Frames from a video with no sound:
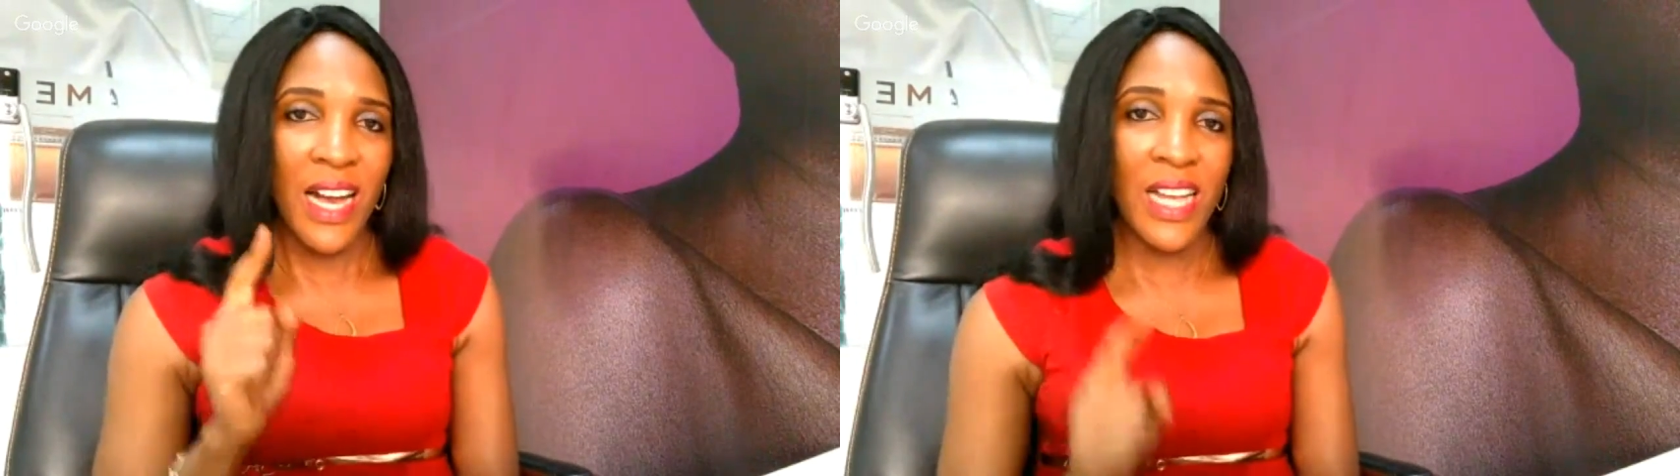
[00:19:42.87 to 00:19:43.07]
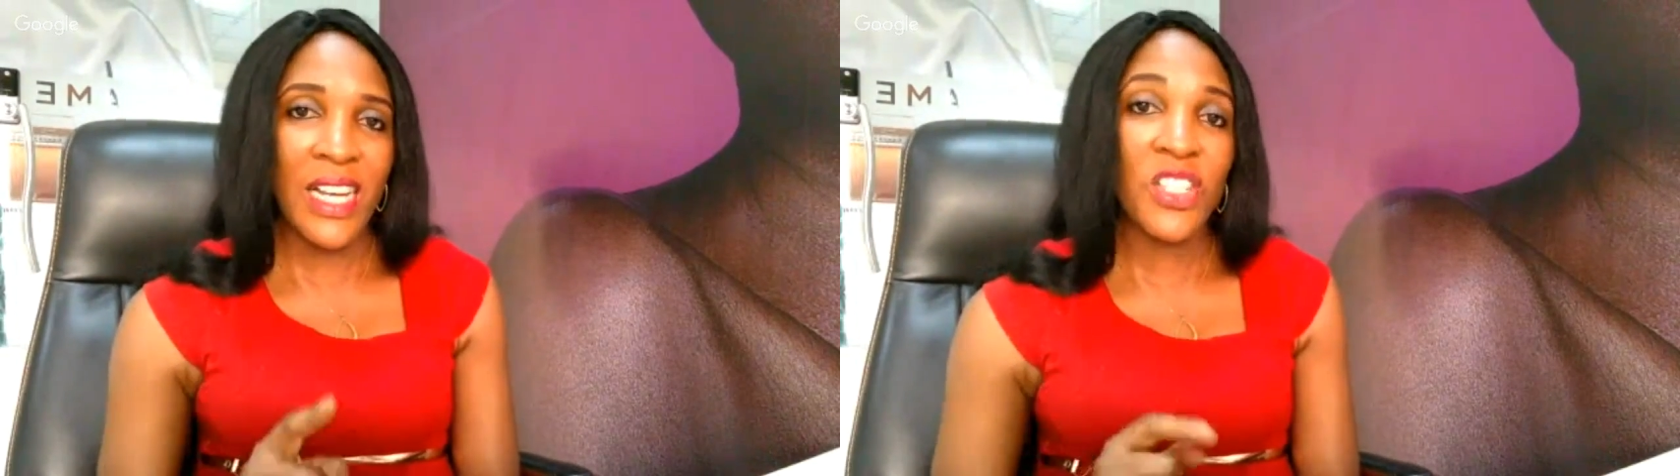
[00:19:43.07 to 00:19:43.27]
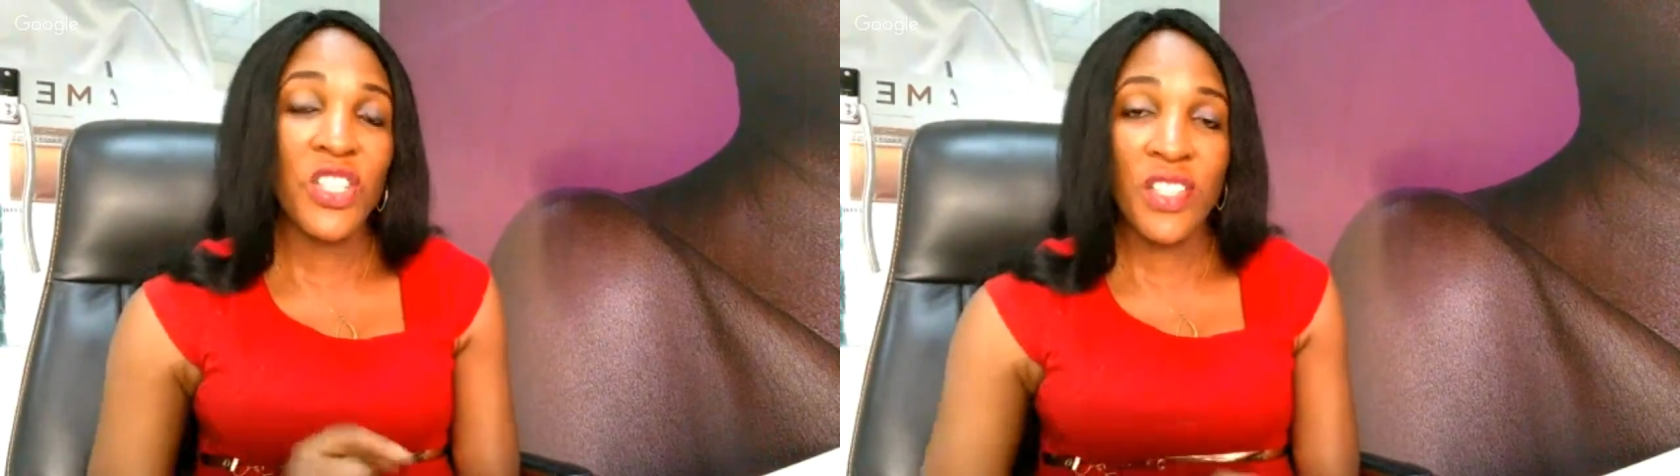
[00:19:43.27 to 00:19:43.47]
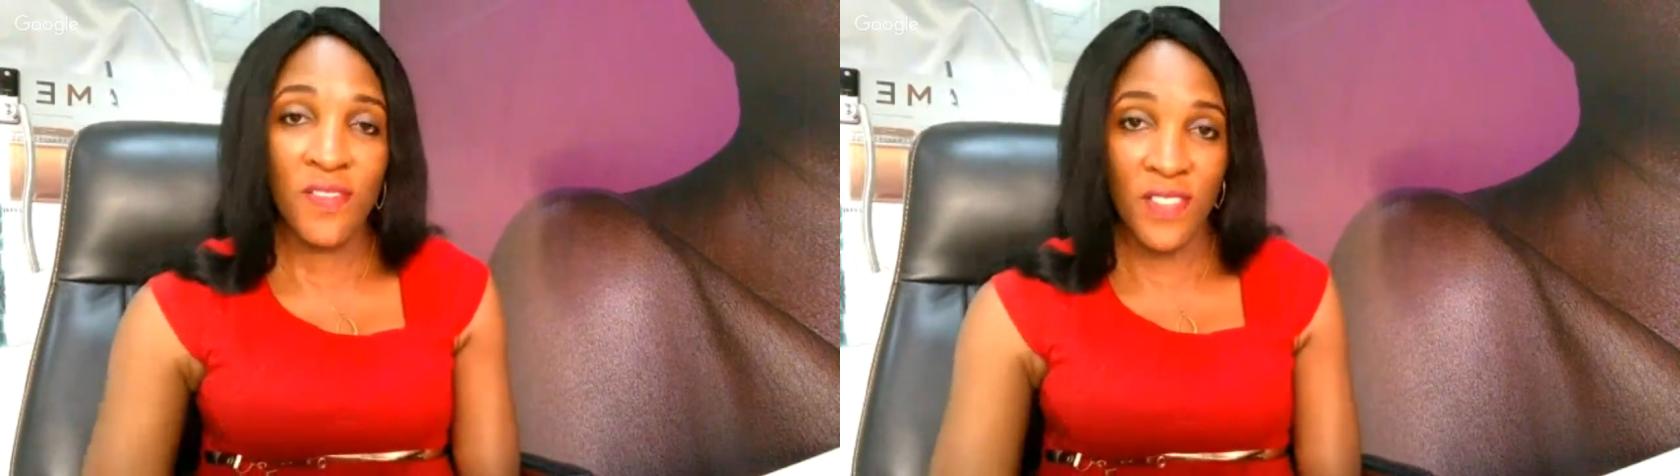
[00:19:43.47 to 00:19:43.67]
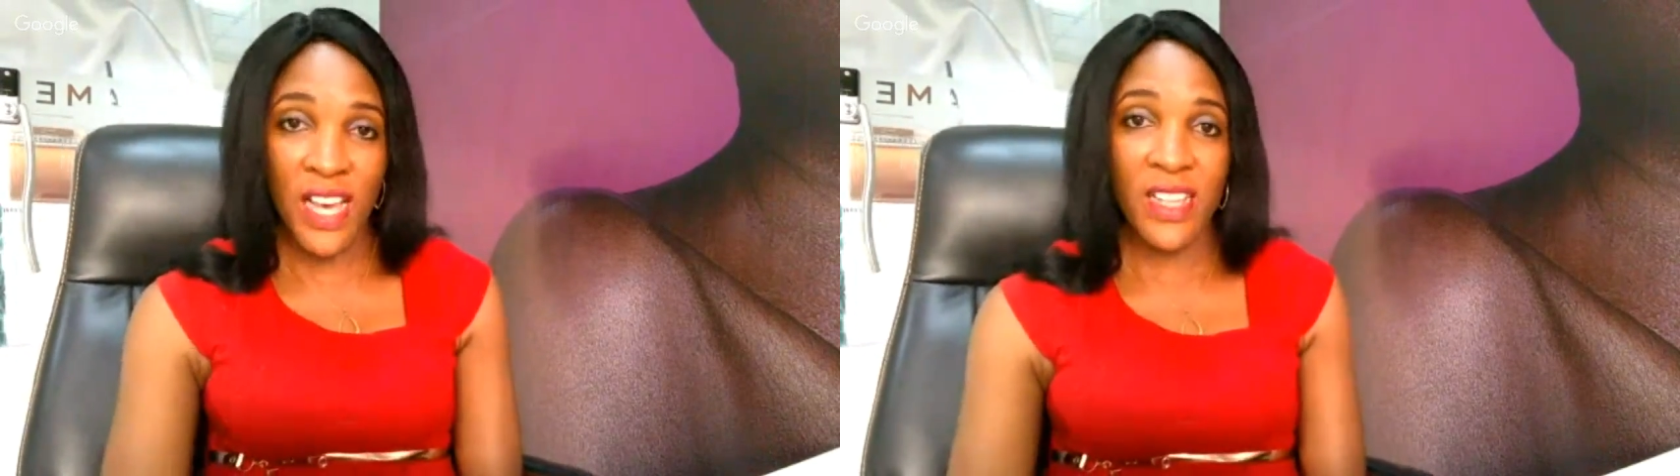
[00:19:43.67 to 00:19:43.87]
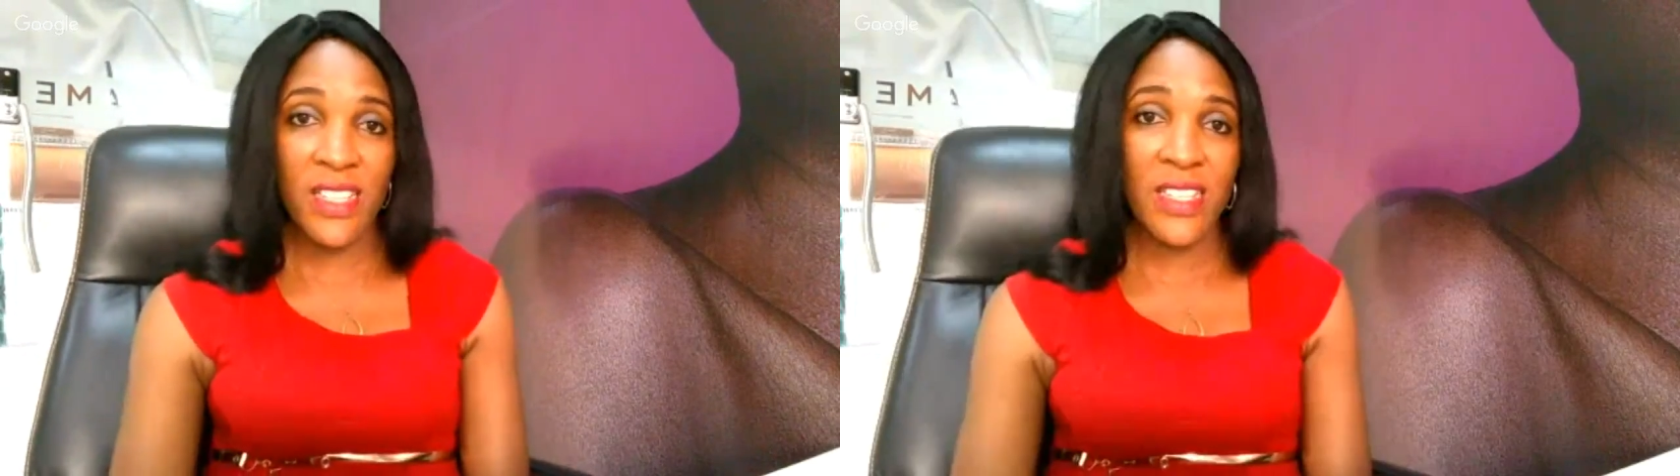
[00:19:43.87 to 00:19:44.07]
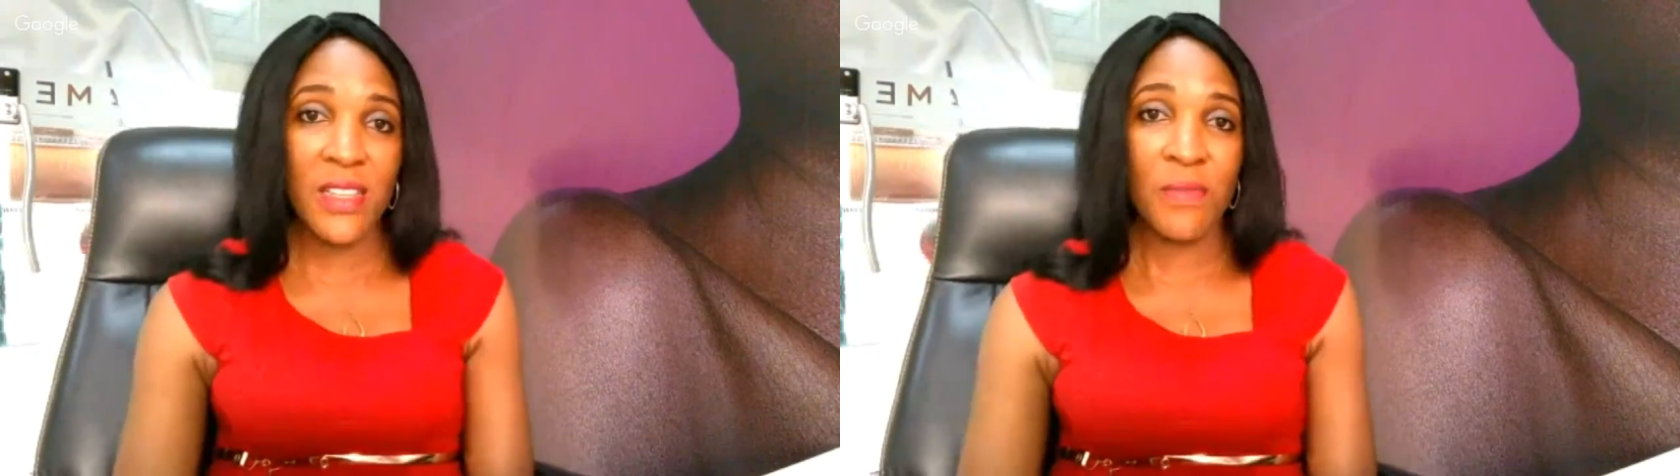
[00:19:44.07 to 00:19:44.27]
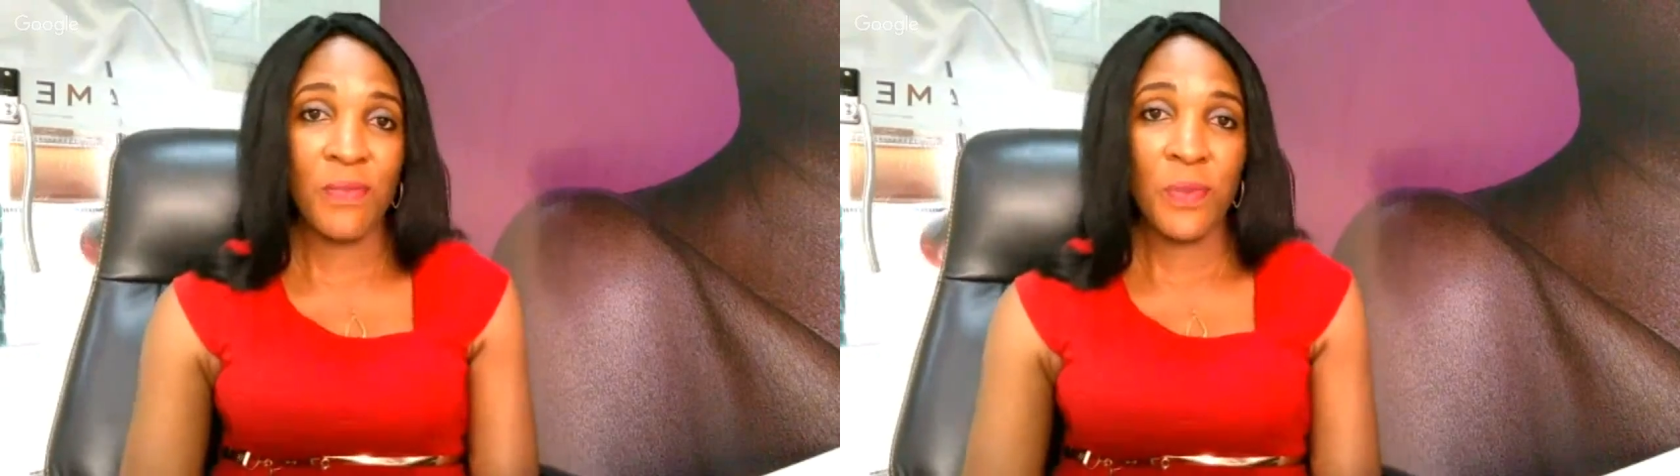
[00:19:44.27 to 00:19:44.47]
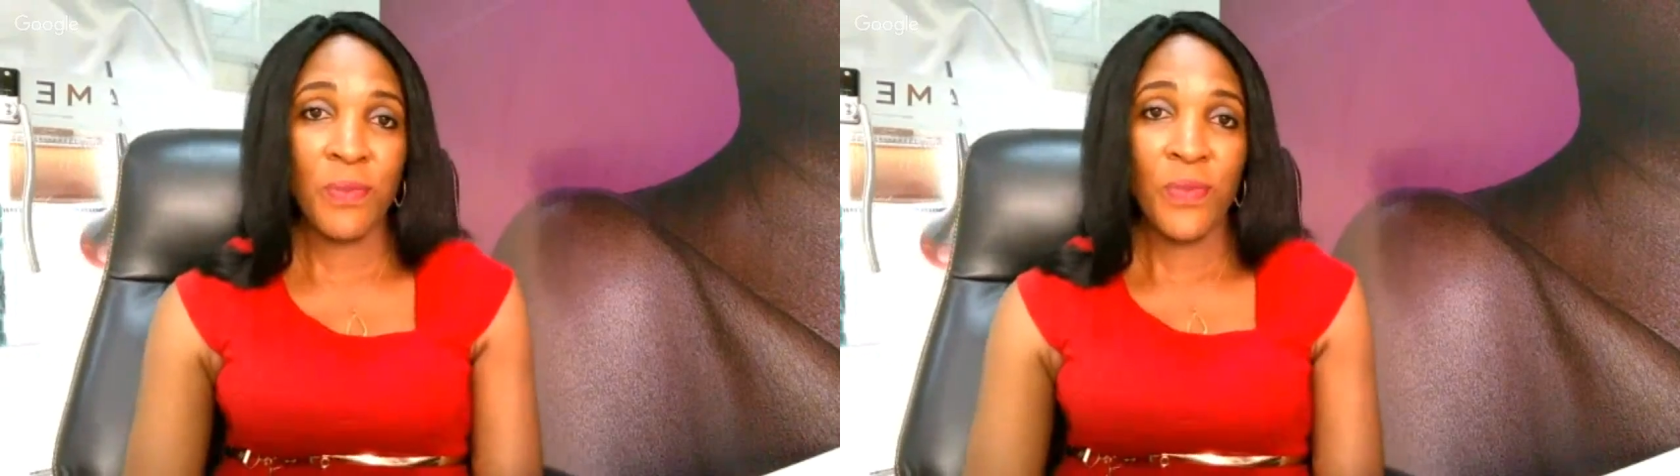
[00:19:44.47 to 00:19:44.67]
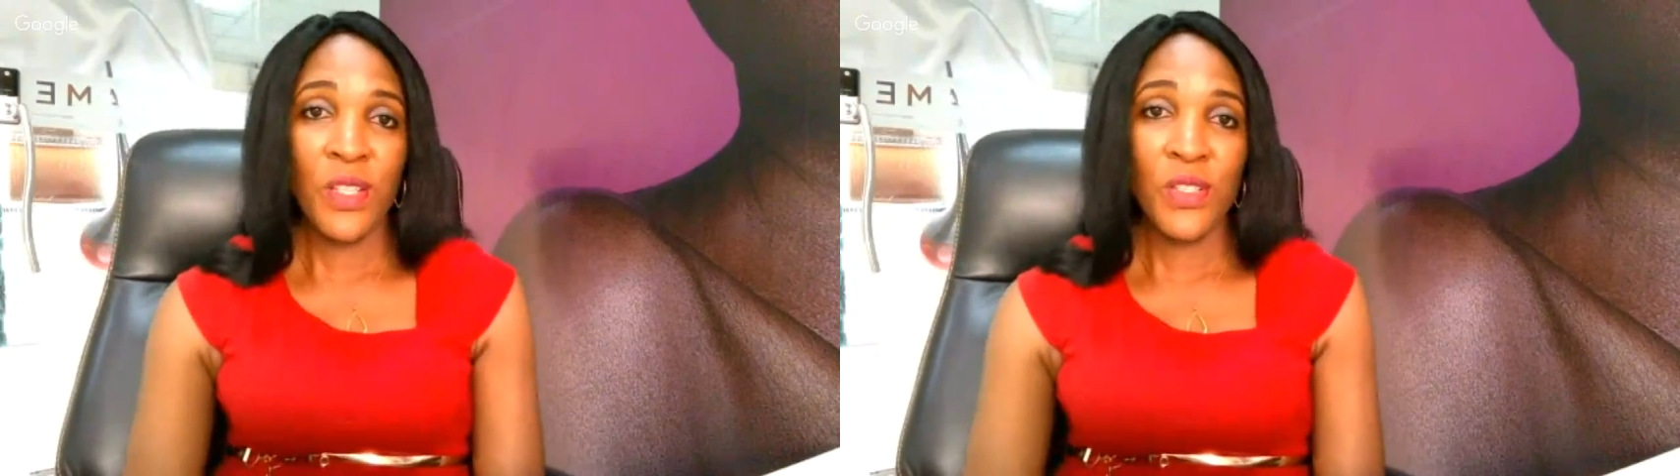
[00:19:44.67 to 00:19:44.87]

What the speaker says: can achieve this.